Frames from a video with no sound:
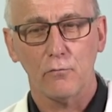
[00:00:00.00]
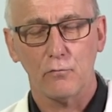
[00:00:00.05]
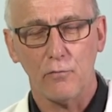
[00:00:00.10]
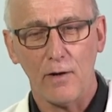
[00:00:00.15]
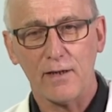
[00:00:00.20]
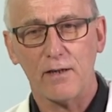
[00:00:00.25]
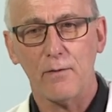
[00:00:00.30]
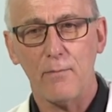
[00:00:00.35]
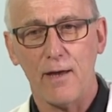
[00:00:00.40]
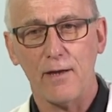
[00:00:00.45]

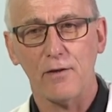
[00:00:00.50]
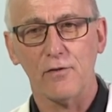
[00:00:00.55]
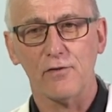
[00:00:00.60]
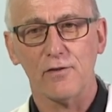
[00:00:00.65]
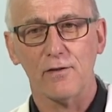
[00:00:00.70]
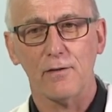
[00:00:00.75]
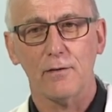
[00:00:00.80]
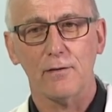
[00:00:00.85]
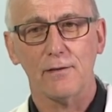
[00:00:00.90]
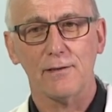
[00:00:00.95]

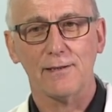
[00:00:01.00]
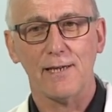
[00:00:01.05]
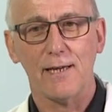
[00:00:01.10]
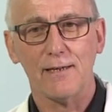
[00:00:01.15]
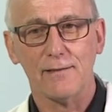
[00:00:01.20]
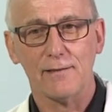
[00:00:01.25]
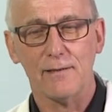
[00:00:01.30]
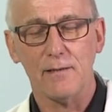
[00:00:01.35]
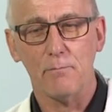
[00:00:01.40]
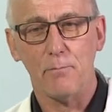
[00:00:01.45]
recommends
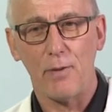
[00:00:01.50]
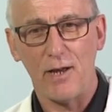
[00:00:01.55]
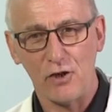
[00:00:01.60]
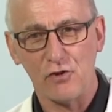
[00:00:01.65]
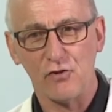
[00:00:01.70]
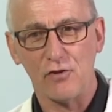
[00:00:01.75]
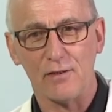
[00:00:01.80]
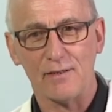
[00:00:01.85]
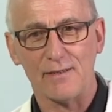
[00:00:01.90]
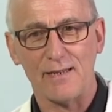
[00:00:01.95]
testing
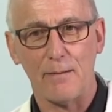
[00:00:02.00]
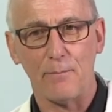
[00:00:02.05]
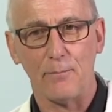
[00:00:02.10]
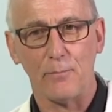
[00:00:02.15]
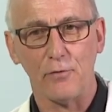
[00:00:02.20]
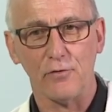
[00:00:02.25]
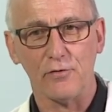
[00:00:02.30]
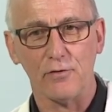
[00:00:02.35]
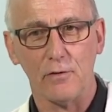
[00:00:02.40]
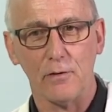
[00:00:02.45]
patient
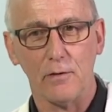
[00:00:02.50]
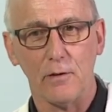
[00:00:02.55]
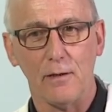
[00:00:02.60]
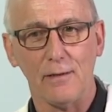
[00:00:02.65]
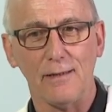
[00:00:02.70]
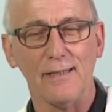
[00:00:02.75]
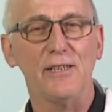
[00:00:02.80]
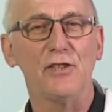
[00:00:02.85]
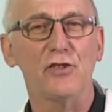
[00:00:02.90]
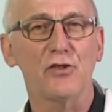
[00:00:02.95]
samples
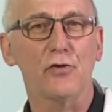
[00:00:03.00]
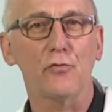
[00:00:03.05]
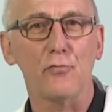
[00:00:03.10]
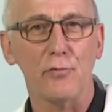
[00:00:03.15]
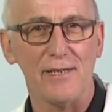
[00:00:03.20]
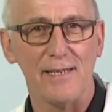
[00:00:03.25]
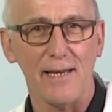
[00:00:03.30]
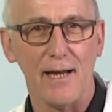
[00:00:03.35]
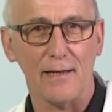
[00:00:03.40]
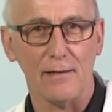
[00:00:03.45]
at least
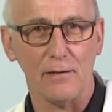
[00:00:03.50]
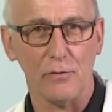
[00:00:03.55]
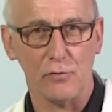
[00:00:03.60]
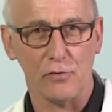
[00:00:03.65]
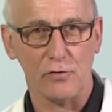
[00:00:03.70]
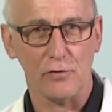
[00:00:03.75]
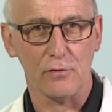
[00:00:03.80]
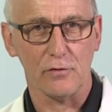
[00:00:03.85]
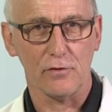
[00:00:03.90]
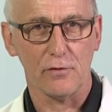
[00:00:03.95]
3
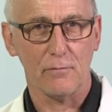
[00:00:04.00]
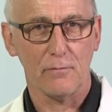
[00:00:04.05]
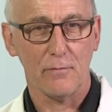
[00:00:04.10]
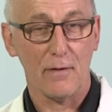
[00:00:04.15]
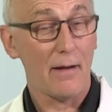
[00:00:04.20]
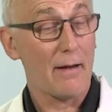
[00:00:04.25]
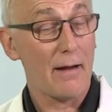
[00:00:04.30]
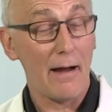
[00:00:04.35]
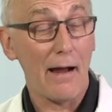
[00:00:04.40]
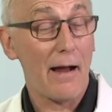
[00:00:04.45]
dilutions.
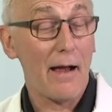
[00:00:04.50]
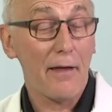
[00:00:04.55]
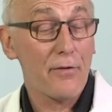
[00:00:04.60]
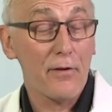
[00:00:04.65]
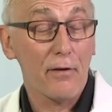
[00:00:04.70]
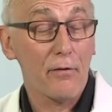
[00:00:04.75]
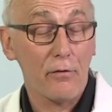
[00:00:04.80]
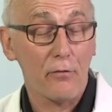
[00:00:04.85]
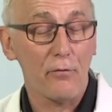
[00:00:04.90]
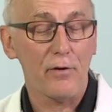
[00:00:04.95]
I
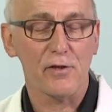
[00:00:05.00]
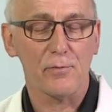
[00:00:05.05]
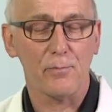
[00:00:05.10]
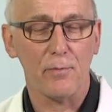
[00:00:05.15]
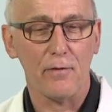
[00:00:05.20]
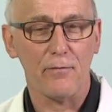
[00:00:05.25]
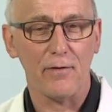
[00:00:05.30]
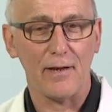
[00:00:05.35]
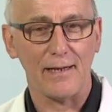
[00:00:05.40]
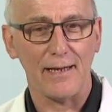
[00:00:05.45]
think 3 is
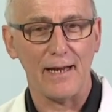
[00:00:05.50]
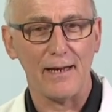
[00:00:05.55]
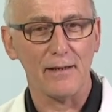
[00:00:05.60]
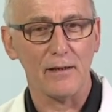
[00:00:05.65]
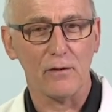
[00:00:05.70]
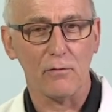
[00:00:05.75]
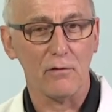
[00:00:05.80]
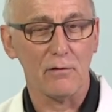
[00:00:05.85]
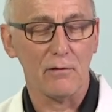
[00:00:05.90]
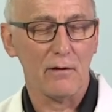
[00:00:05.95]
perfectly
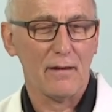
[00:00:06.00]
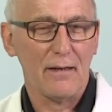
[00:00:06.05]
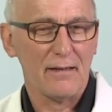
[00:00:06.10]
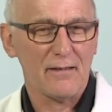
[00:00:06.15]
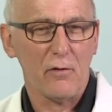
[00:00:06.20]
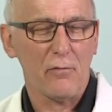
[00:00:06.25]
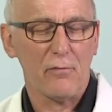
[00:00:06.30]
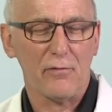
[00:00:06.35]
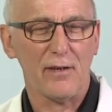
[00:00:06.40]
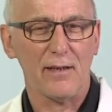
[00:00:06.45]
adequate. I
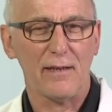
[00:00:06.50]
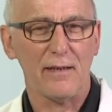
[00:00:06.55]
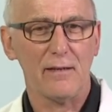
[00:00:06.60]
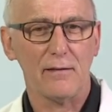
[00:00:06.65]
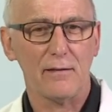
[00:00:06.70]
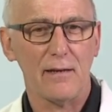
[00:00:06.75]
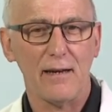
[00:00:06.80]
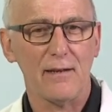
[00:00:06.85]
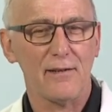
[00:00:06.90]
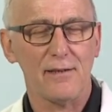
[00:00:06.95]
don't think
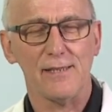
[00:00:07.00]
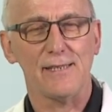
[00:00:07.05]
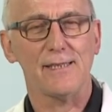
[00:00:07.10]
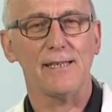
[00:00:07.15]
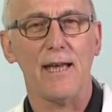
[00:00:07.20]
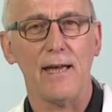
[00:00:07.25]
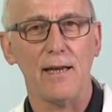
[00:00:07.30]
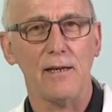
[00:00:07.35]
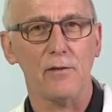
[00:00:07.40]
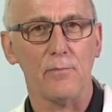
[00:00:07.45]
anything is
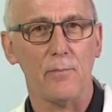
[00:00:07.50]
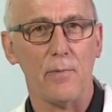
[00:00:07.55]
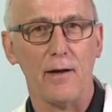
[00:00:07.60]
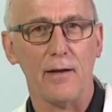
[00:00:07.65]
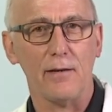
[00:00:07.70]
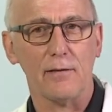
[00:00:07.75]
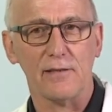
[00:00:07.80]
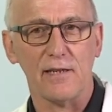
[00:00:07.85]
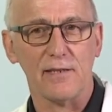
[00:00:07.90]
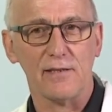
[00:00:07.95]
gained
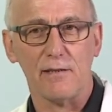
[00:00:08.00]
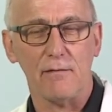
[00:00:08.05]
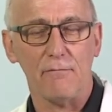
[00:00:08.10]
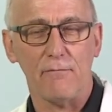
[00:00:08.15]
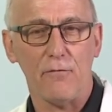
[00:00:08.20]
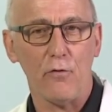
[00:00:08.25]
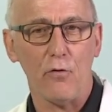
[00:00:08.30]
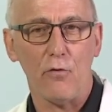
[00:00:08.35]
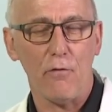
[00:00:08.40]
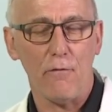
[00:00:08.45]
by testing
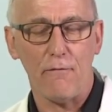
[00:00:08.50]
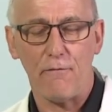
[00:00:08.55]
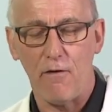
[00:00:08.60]
4 or